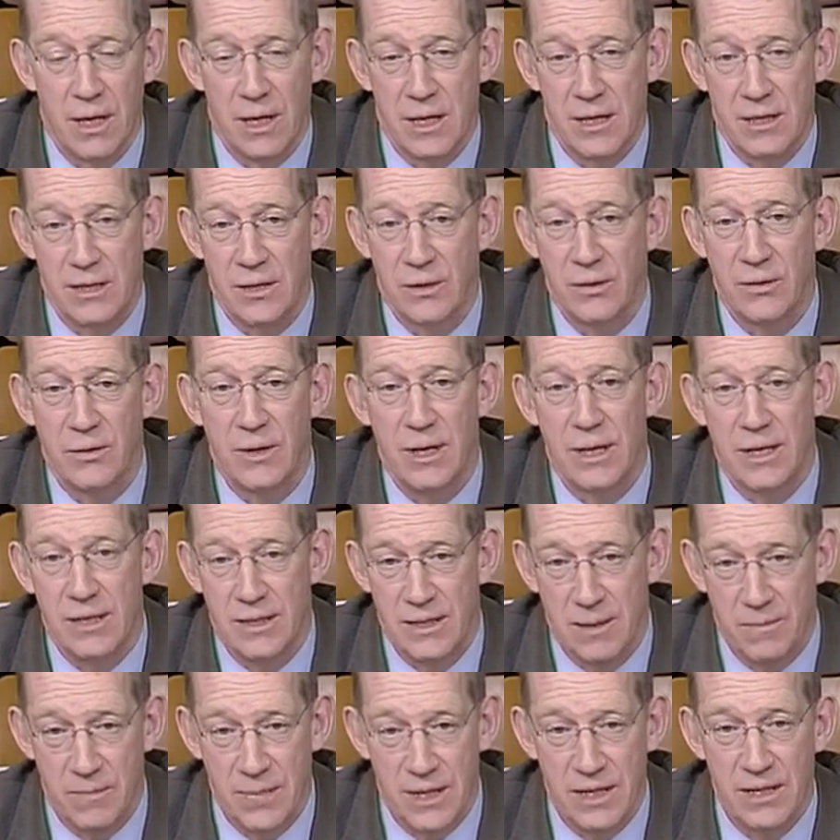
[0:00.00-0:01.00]
So
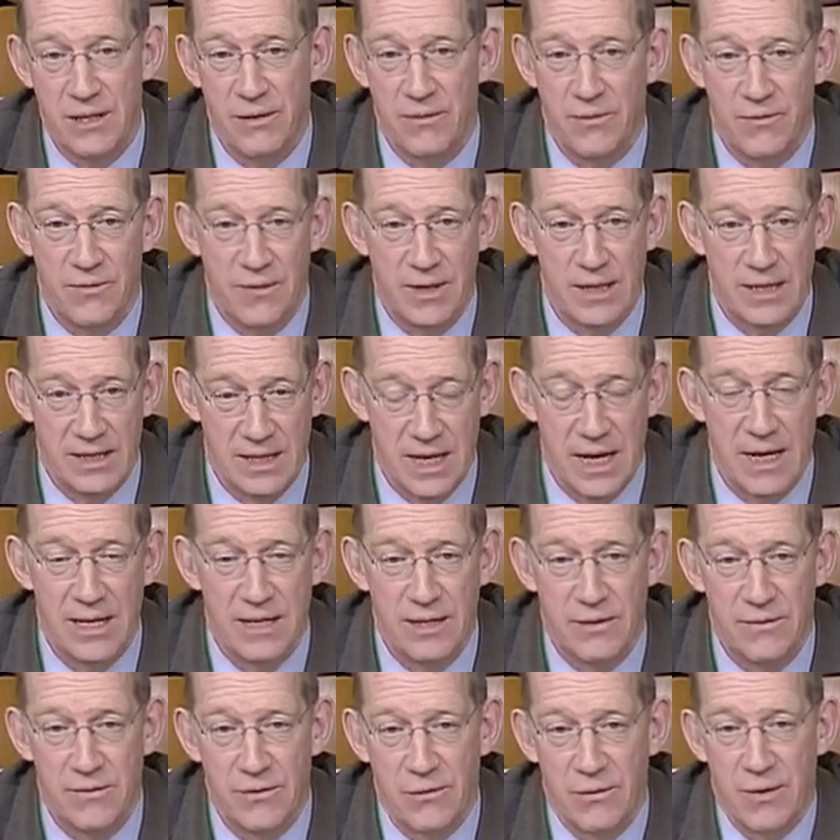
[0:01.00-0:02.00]
it's a bit of
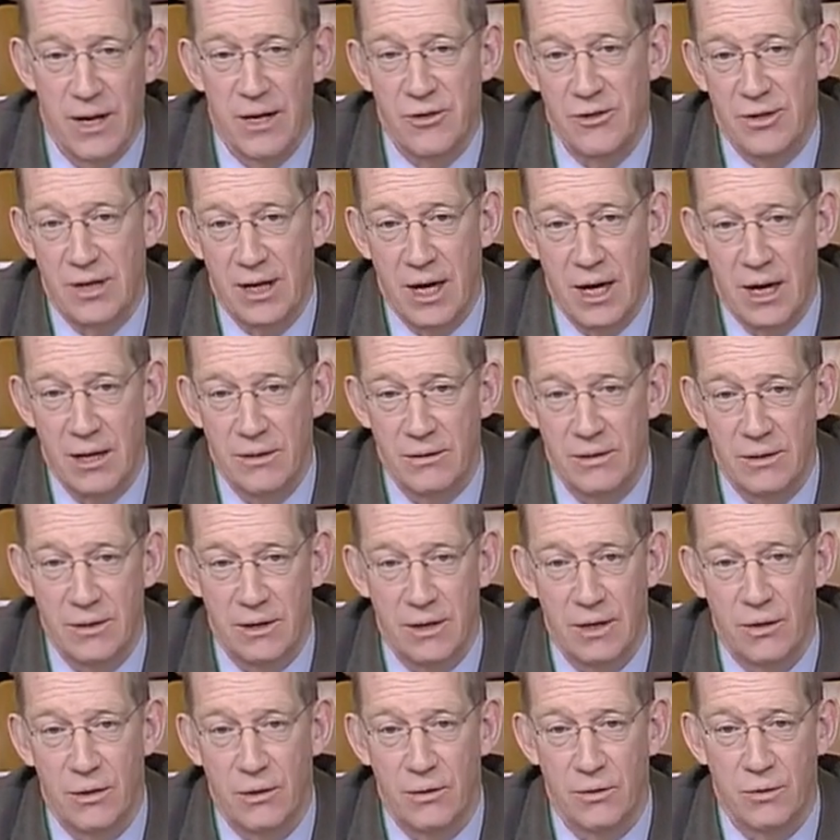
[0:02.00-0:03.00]
incentive to actually get out
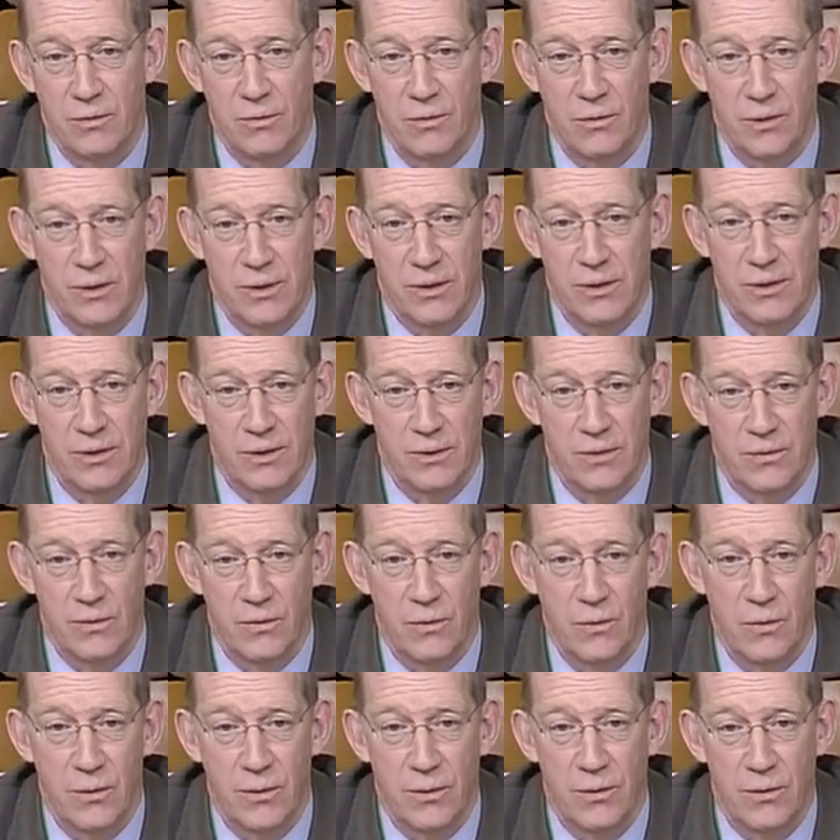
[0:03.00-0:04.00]
and get on with
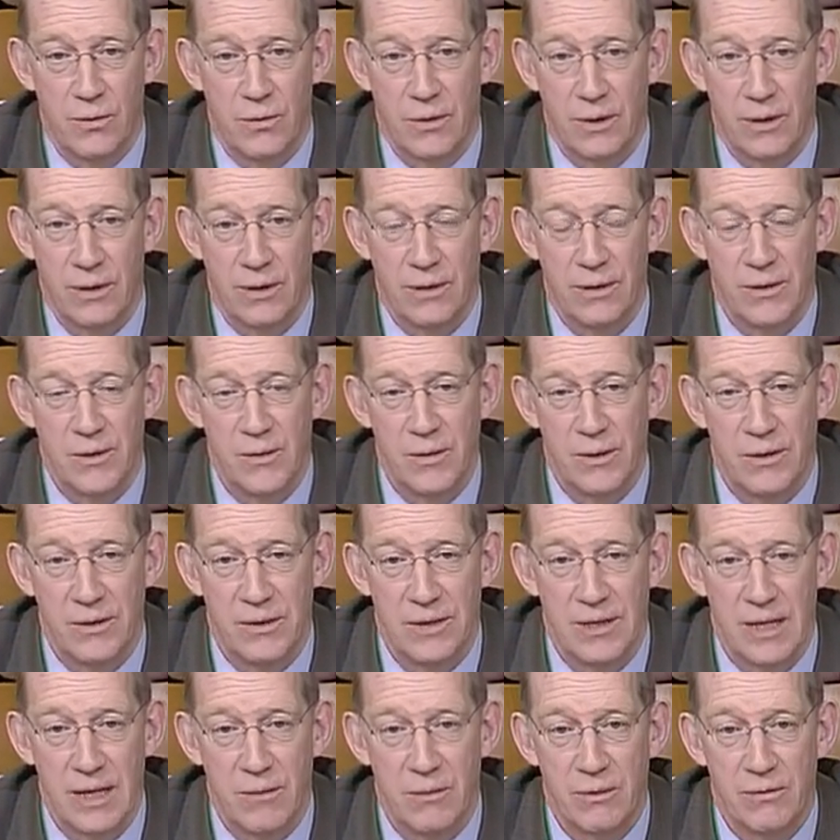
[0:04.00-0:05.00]
the work that's been
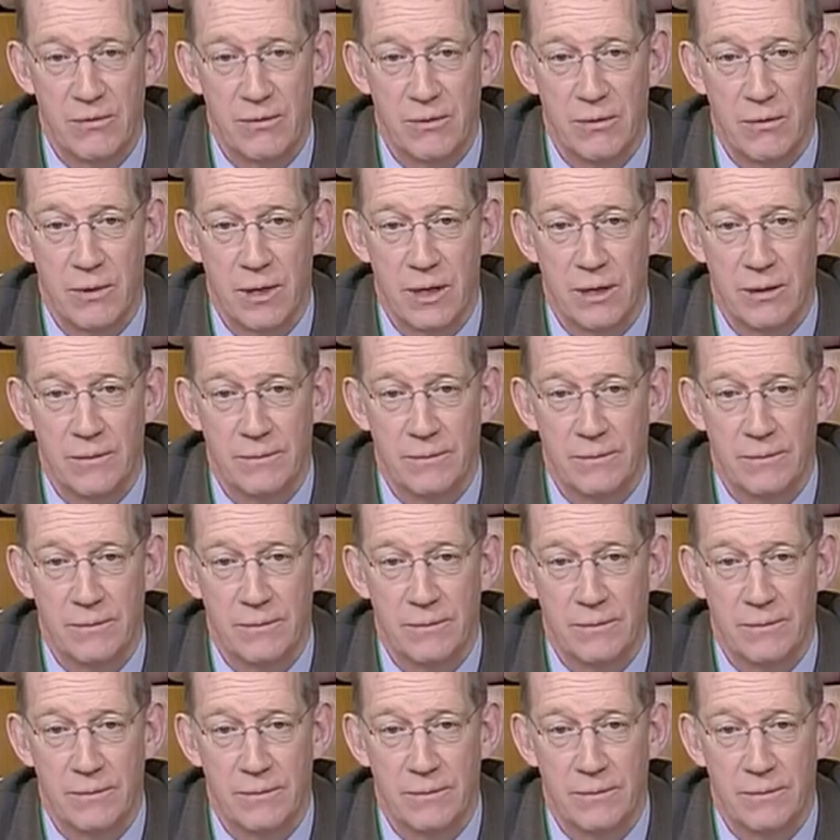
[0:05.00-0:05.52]
on the table for a while.